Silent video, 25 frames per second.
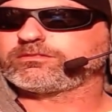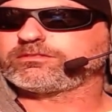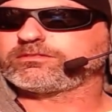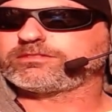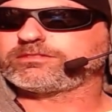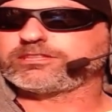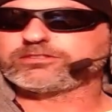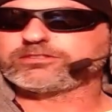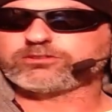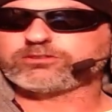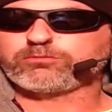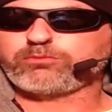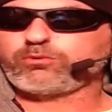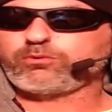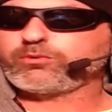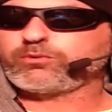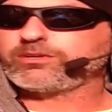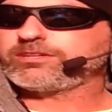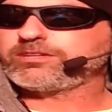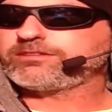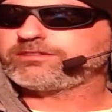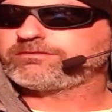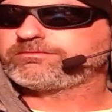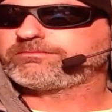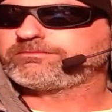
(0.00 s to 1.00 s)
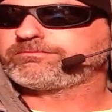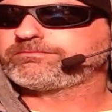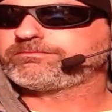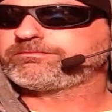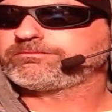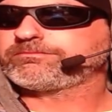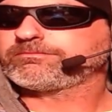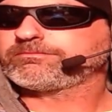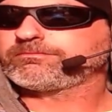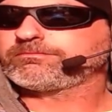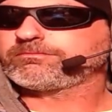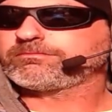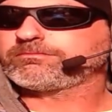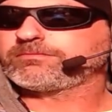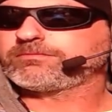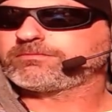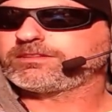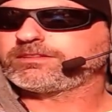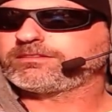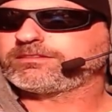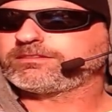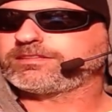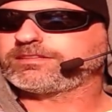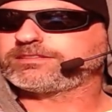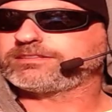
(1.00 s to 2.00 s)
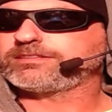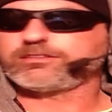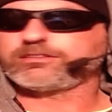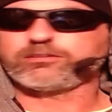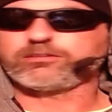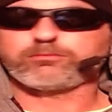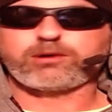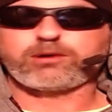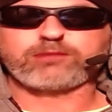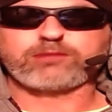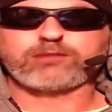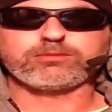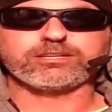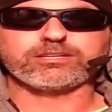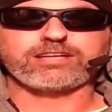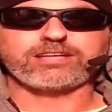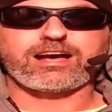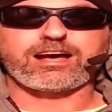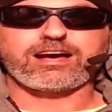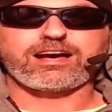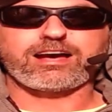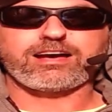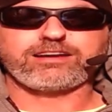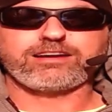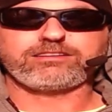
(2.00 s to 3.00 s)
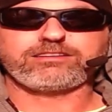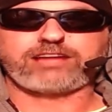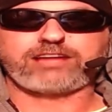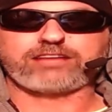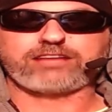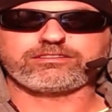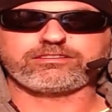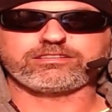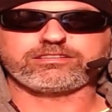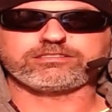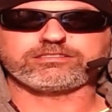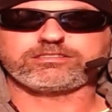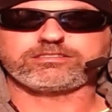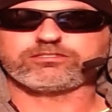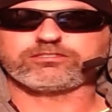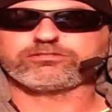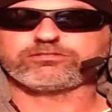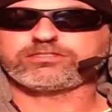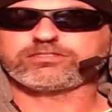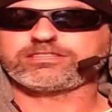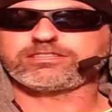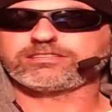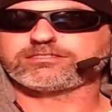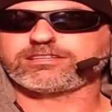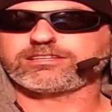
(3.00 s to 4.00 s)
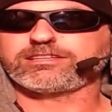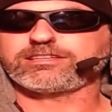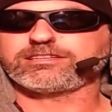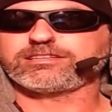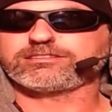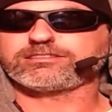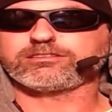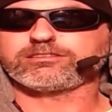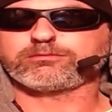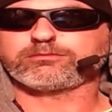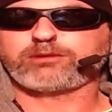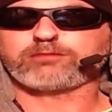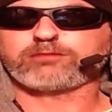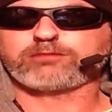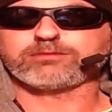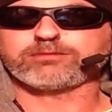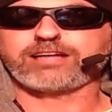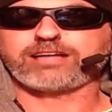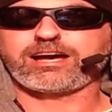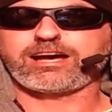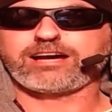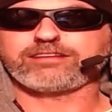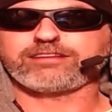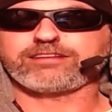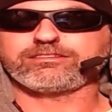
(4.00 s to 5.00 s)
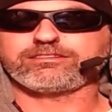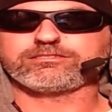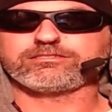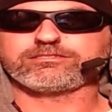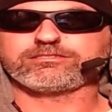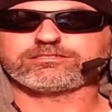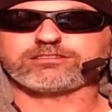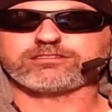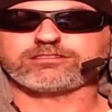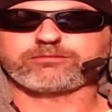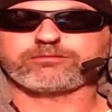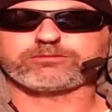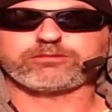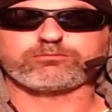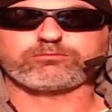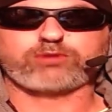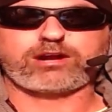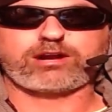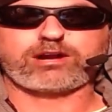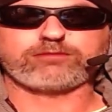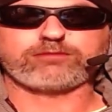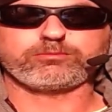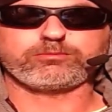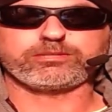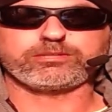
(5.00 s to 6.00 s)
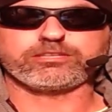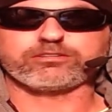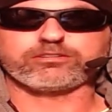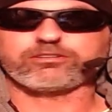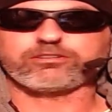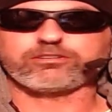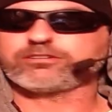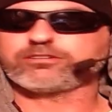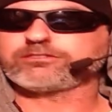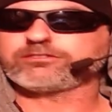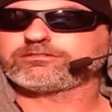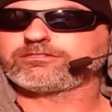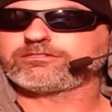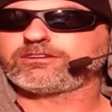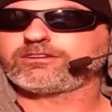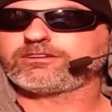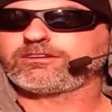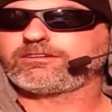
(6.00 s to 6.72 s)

disappointed, is in the public eye. Now that it's guilty, it's like it's in the public eye that something probably occurred.